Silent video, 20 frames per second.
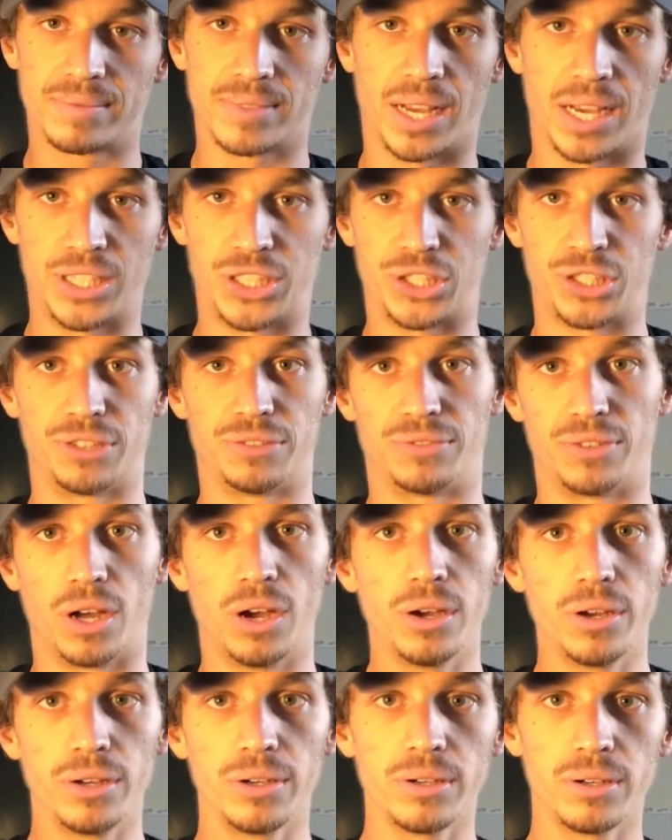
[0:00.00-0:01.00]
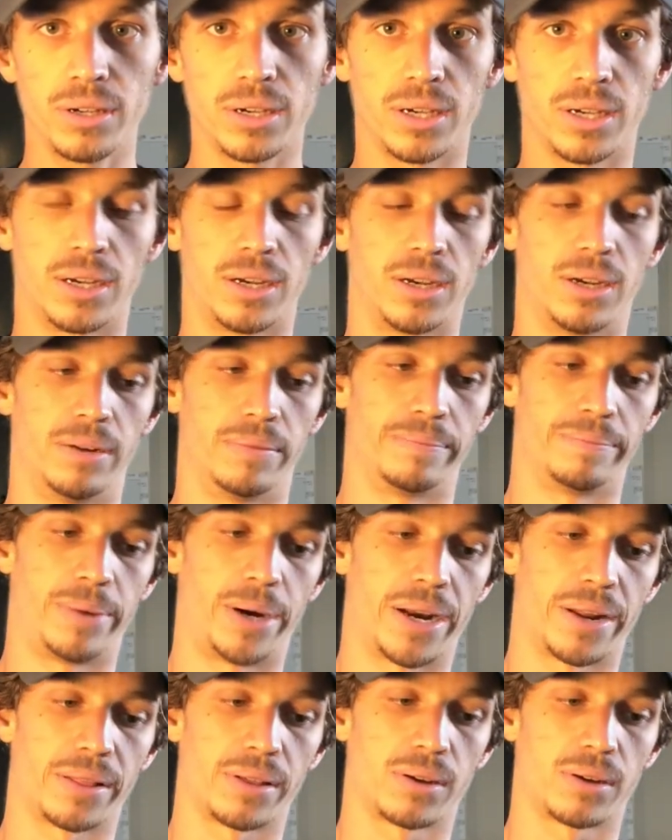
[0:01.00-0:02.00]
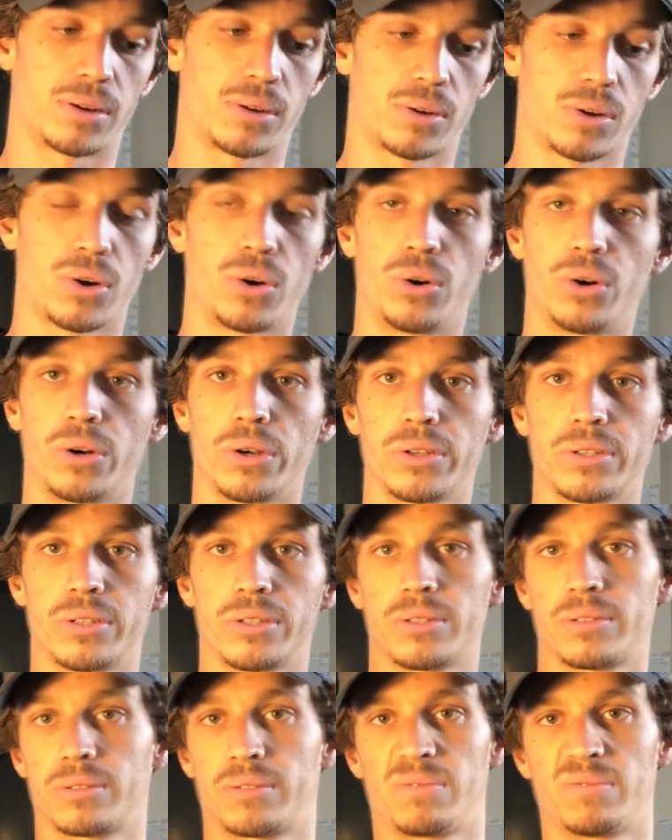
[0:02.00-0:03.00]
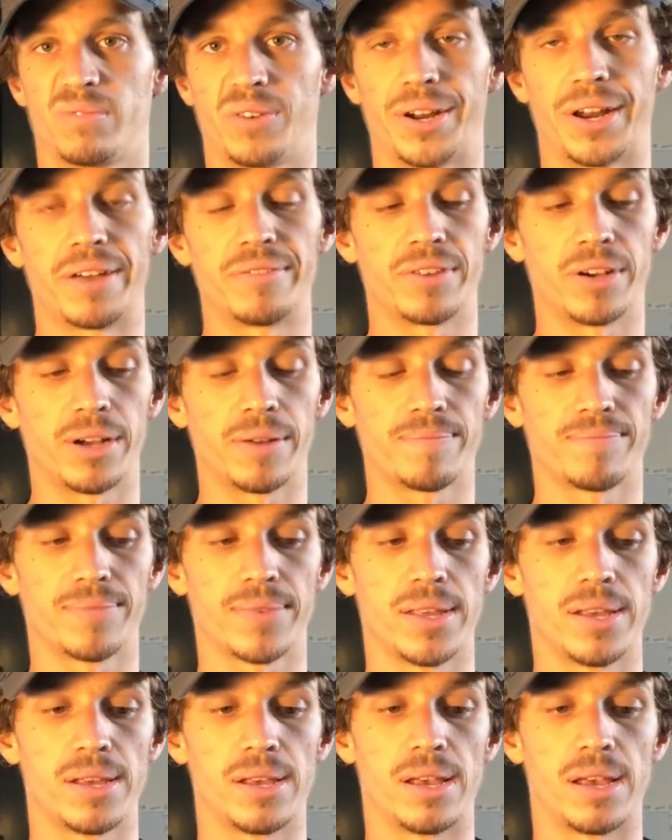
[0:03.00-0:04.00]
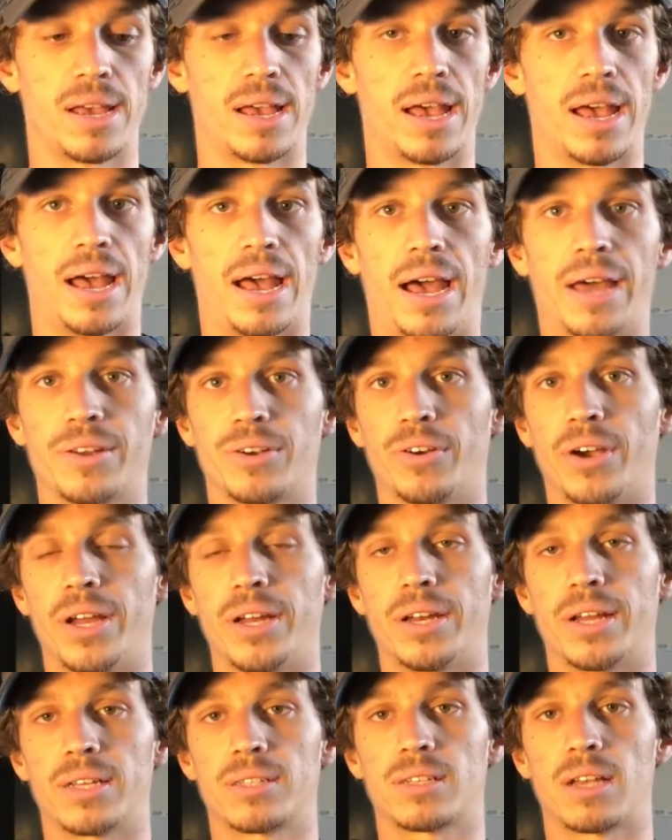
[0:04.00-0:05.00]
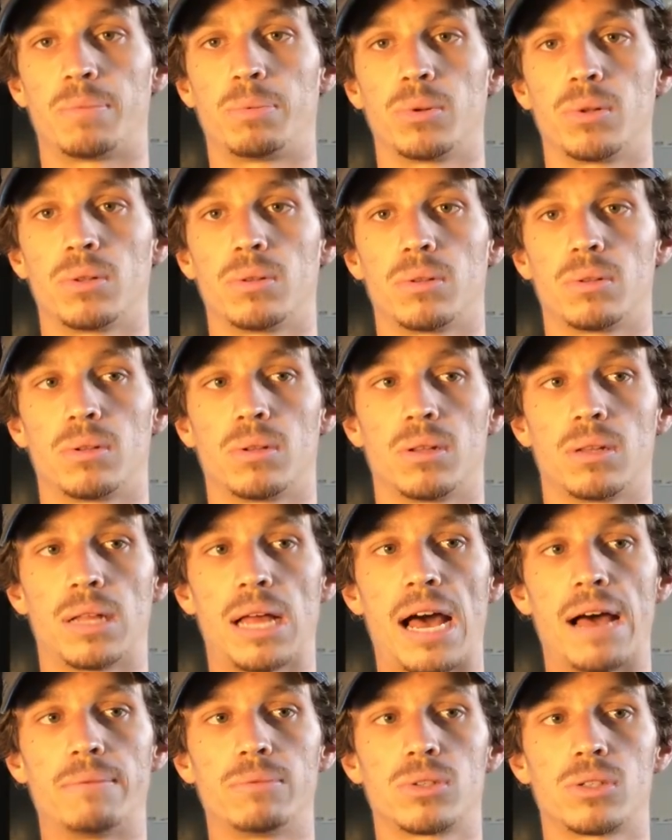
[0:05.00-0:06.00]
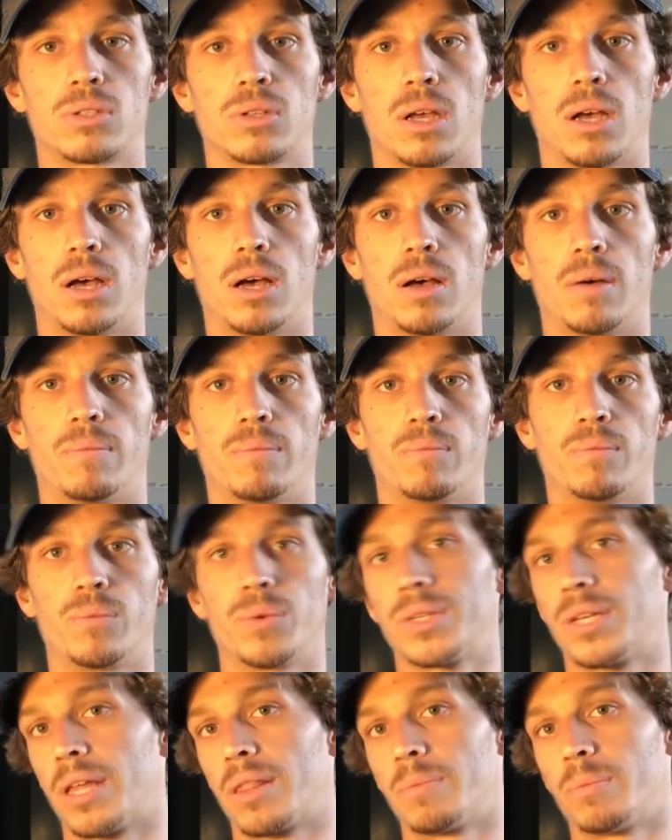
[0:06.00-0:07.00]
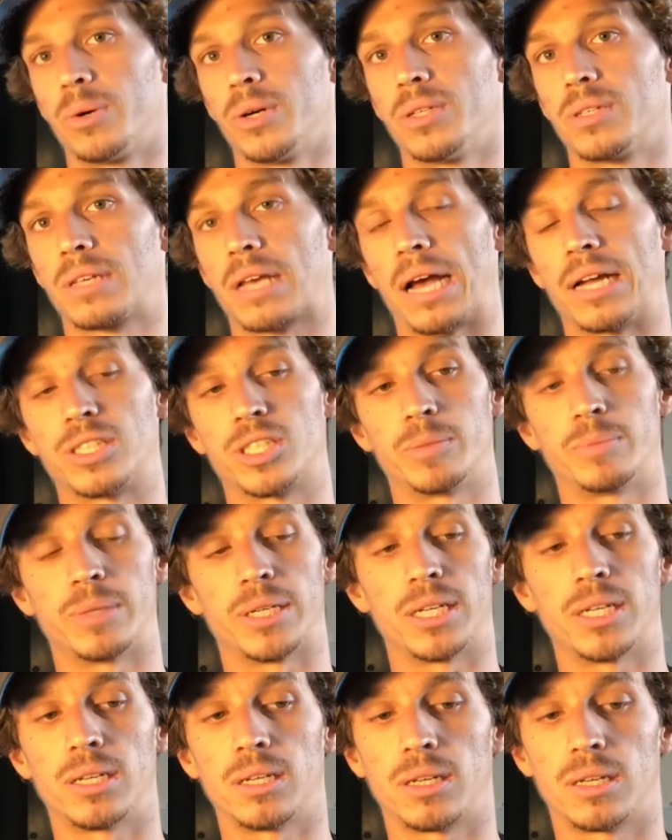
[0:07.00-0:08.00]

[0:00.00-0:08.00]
I should have known, um, part of the course, whatever. Had a great next couple laps um, with the other boys catching me.